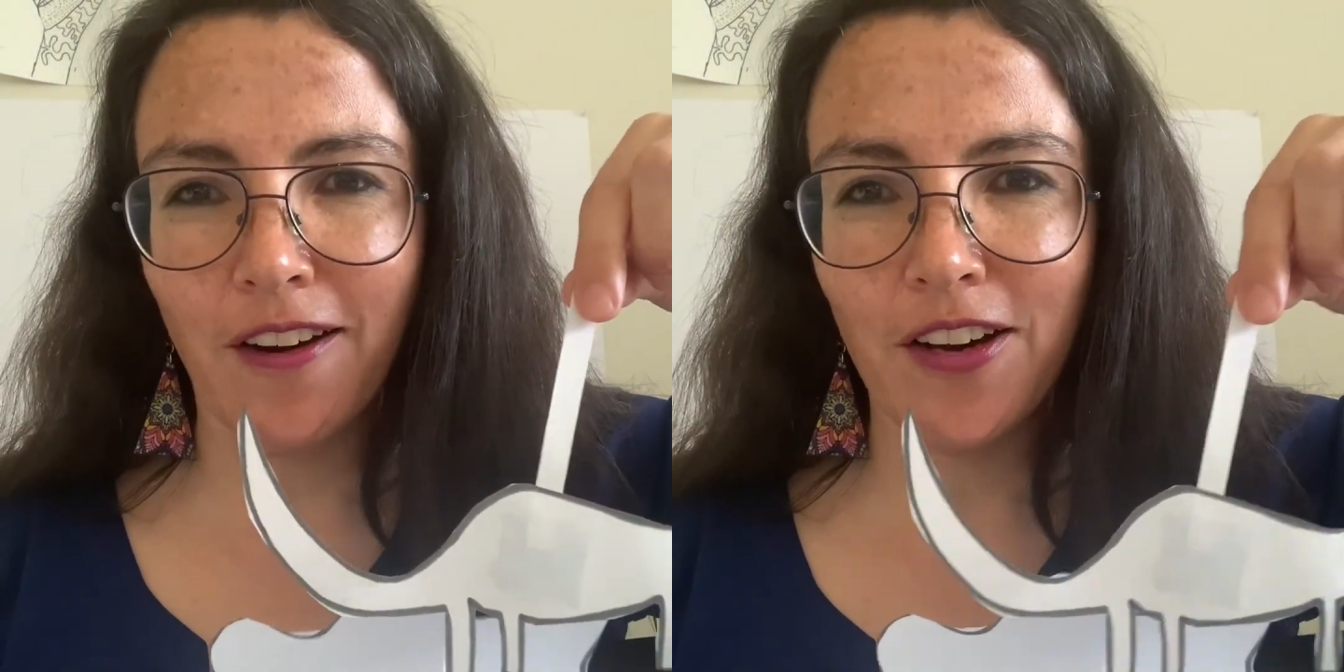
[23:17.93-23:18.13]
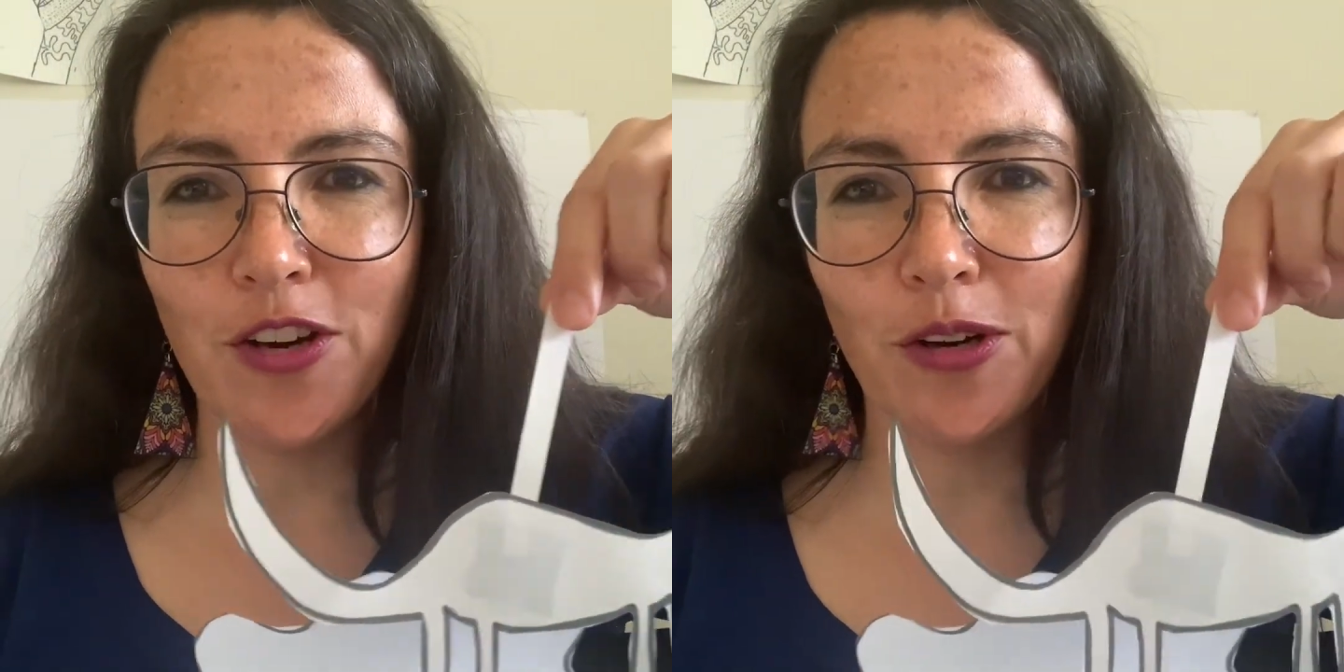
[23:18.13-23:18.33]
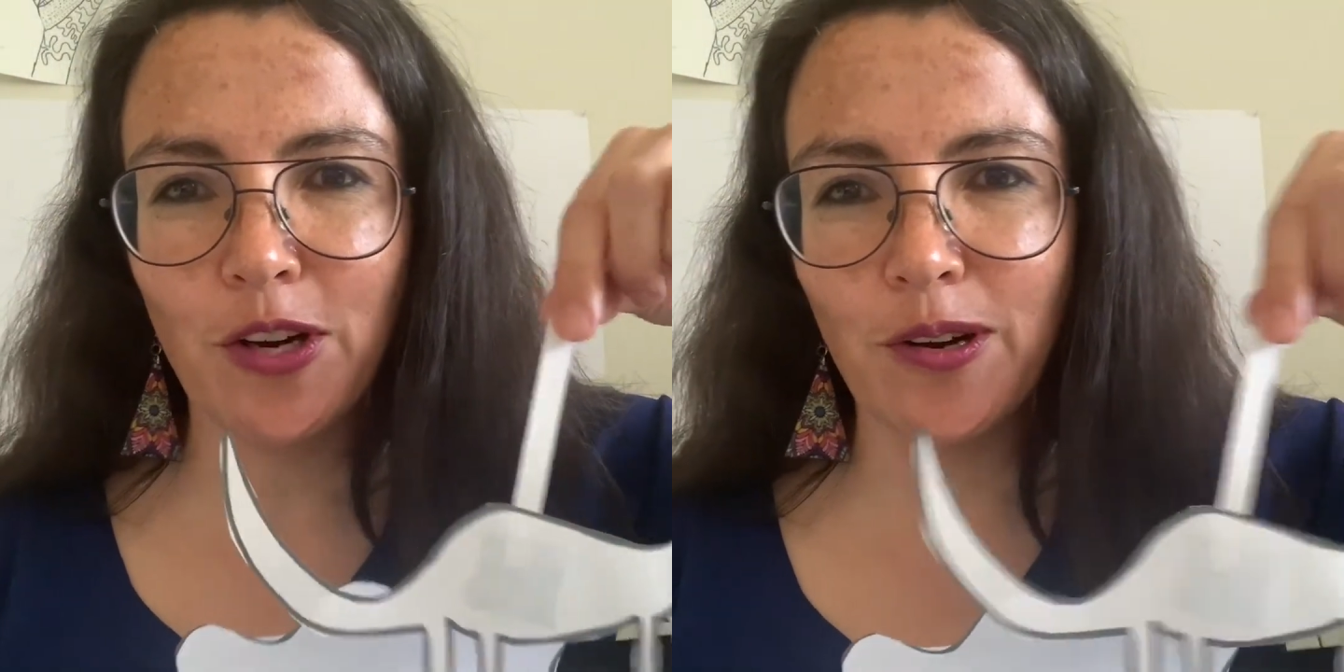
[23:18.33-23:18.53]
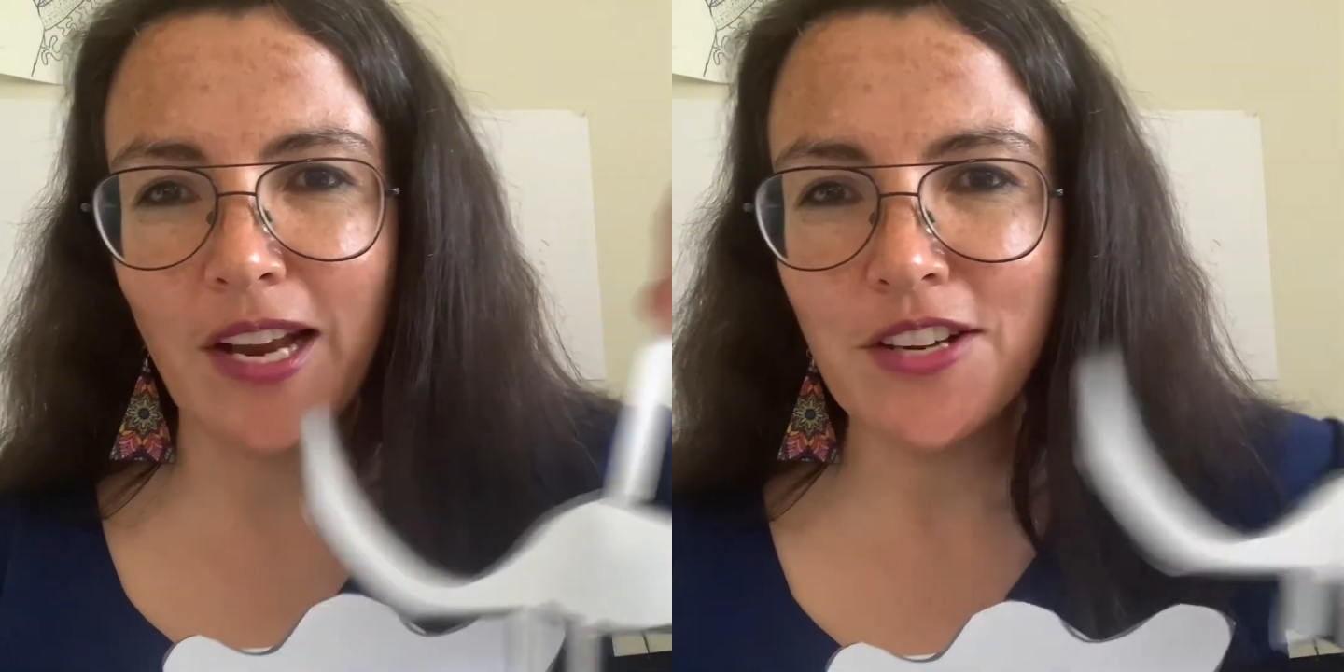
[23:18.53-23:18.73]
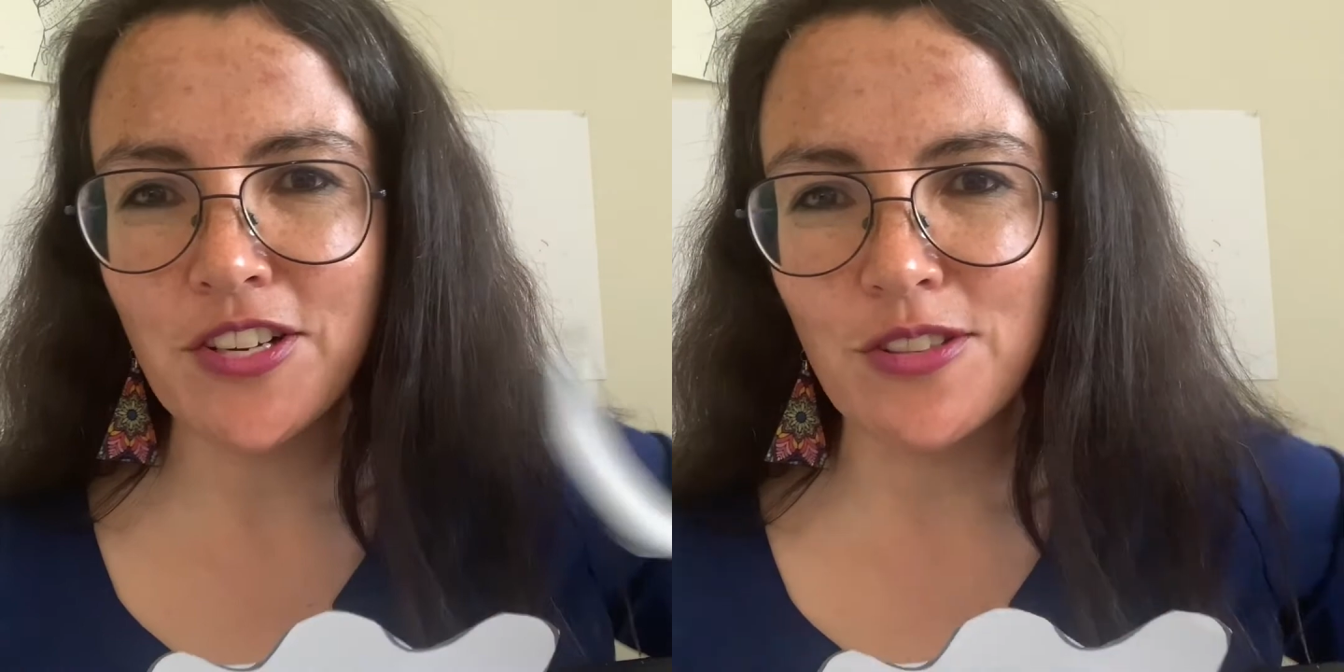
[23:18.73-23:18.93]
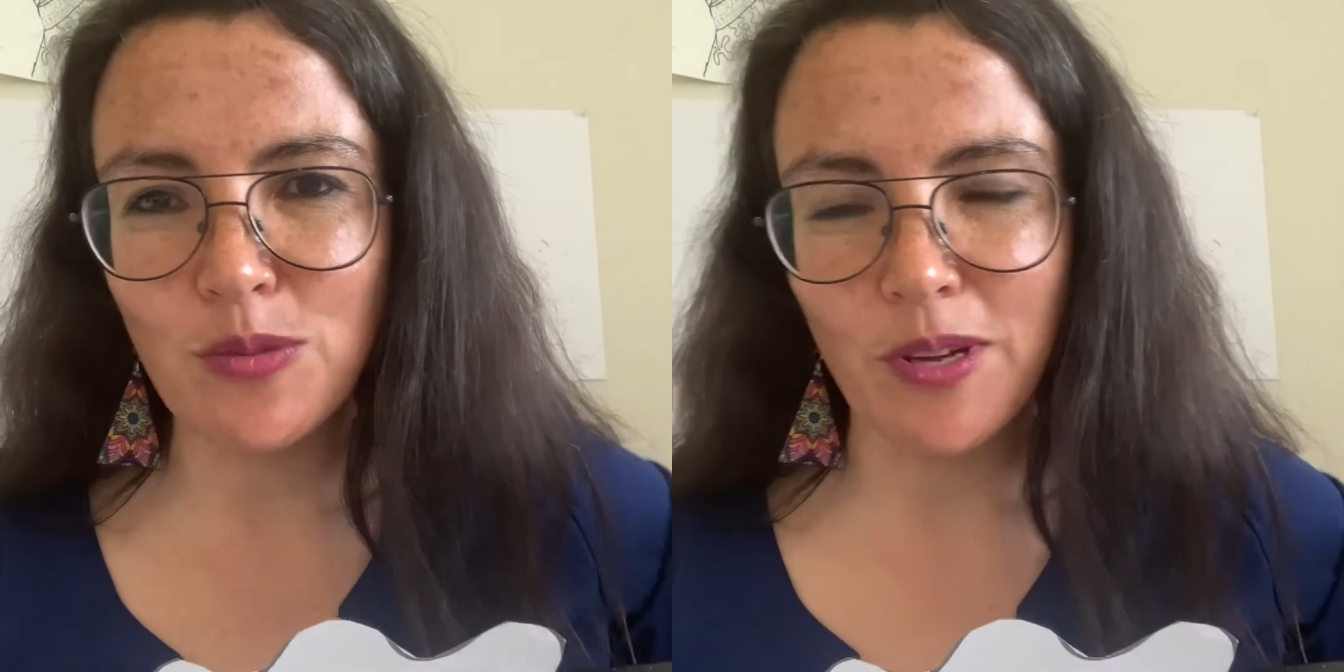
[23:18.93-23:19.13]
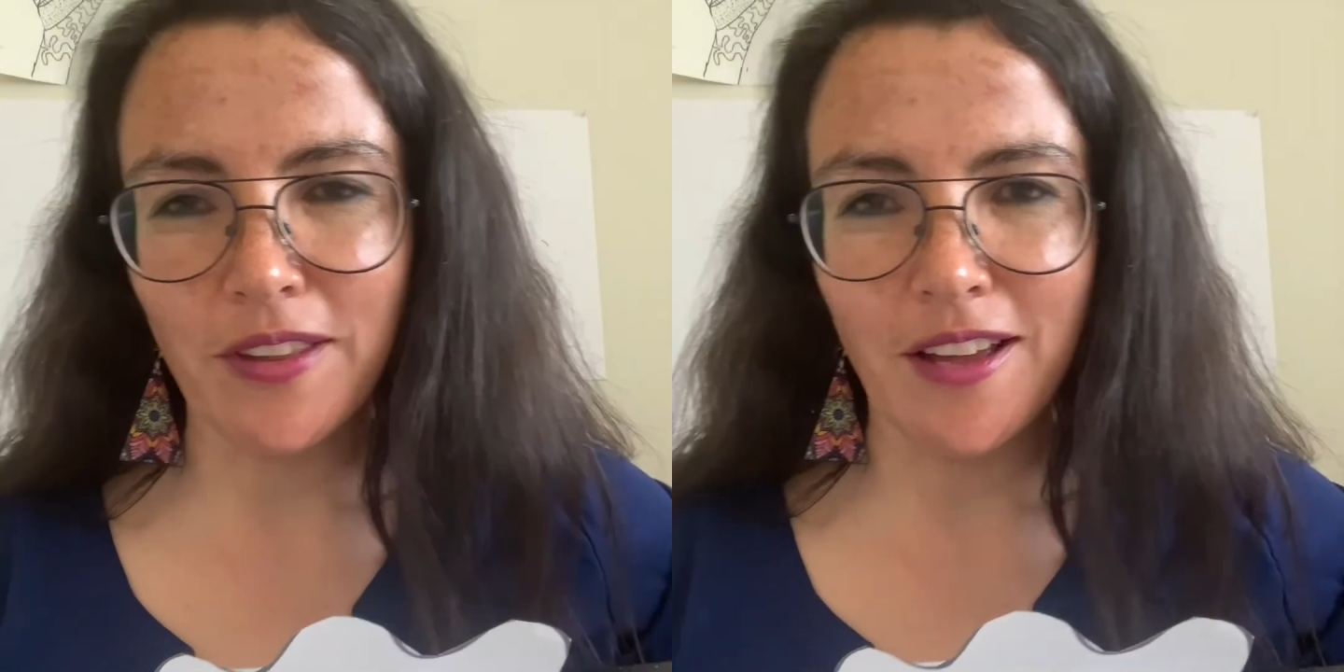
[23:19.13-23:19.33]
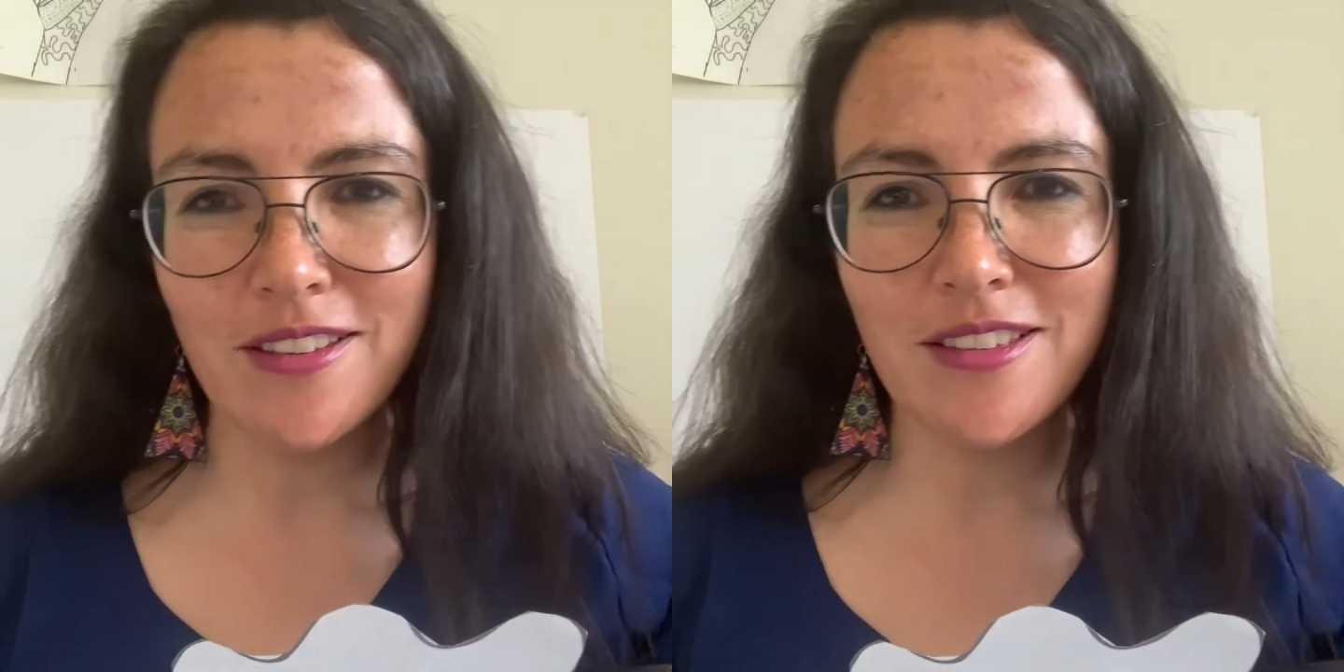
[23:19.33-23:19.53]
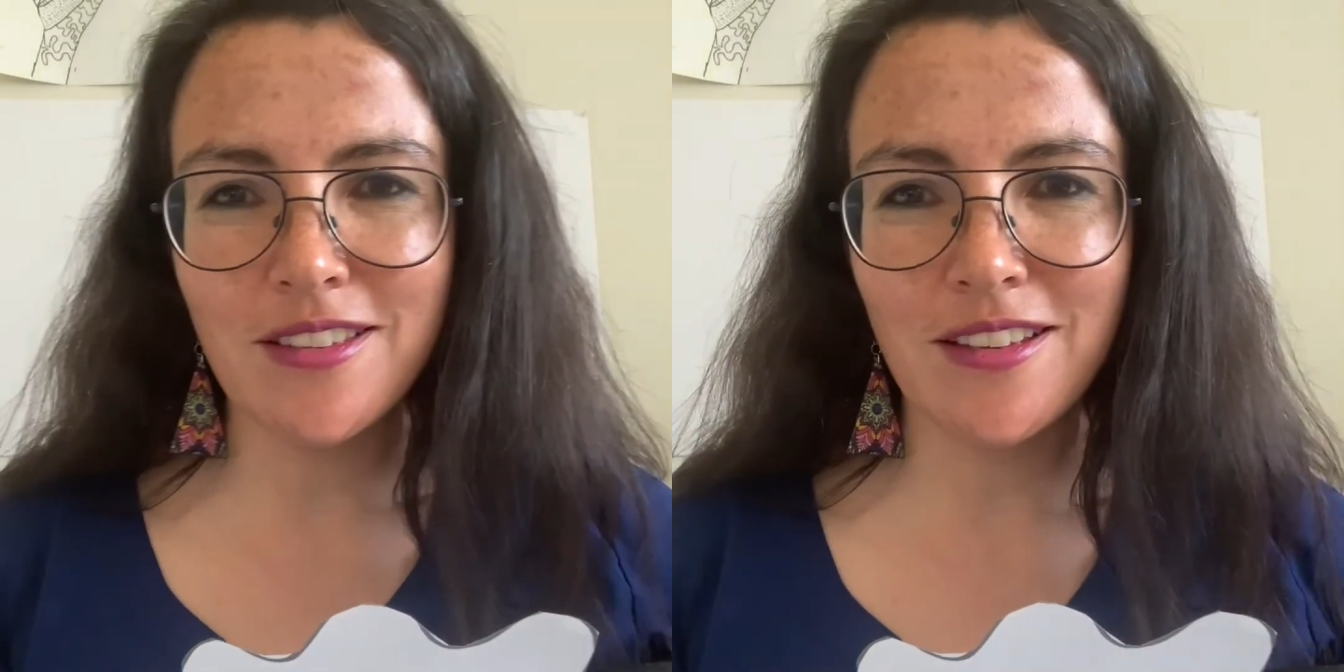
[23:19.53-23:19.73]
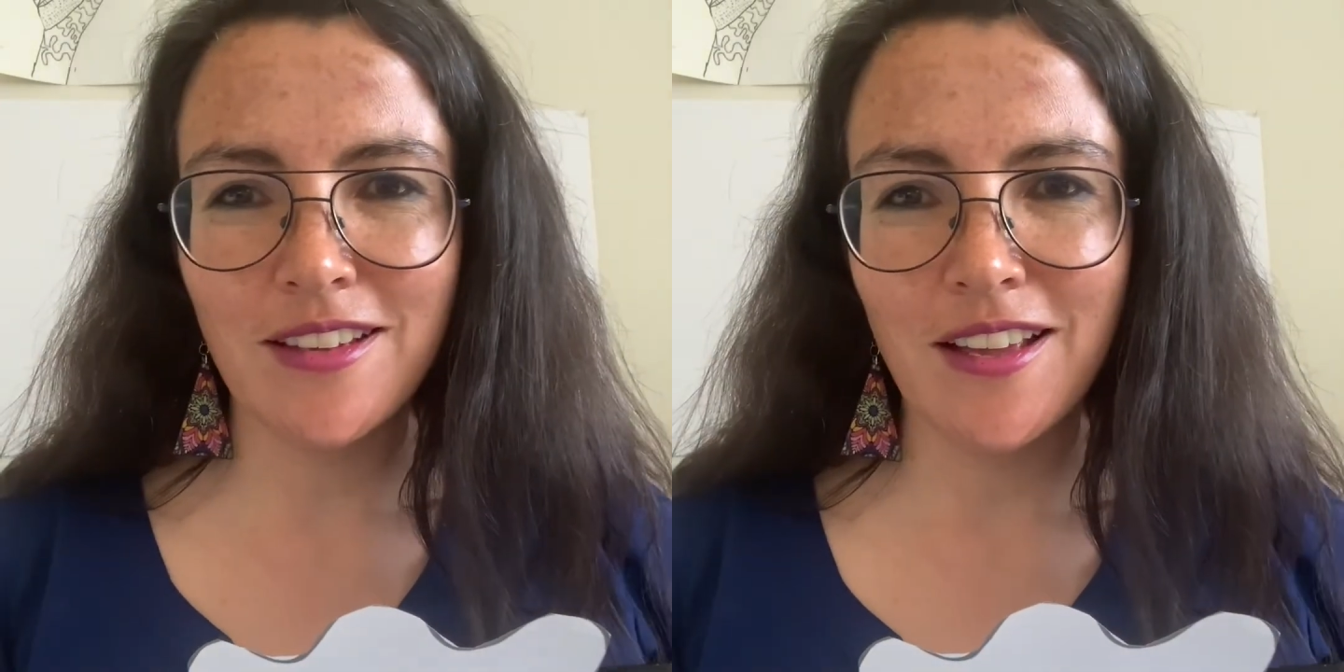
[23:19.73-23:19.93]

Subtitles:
your creations with us